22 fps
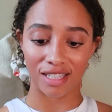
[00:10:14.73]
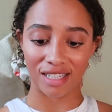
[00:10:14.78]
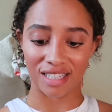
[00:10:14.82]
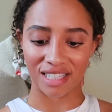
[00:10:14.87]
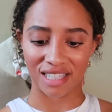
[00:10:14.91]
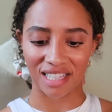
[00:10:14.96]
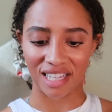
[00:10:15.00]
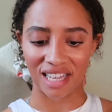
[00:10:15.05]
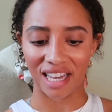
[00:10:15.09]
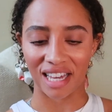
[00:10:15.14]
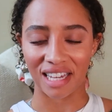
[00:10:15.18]

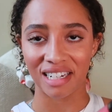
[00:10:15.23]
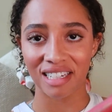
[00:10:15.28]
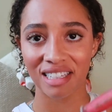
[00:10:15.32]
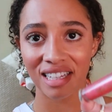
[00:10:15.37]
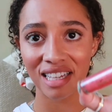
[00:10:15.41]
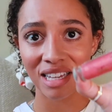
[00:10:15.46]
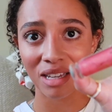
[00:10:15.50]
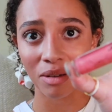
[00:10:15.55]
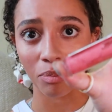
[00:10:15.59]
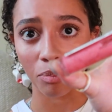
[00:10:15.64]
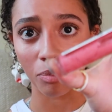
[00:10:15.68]
It's kind of
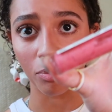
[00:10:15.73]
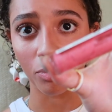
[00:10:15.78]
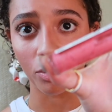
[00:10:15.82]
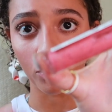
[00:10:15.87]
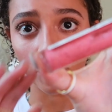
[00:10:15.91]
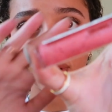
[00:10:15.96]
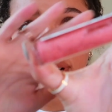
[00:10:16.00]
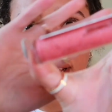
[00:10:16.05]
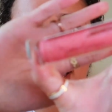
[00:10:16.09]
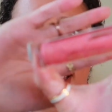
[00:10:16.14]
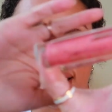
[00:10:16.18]
like
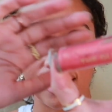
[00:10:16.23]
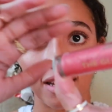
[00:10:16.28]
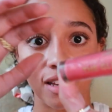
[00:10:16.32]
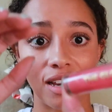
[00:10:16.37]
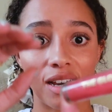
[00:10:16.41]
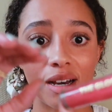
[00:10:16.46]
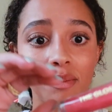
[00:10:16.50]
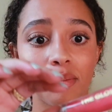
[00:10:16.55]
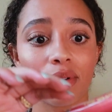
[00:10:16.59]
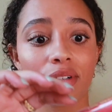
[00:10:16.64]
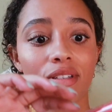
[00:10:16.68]
breaking
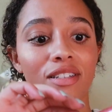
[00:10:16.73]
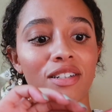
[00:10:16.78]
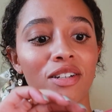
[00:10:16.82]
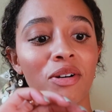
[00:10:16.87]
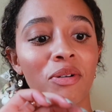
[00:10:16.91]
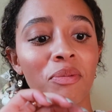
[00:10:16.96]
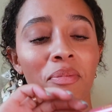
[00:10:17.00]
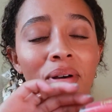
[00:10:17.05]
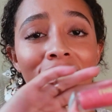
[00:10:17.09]
up a little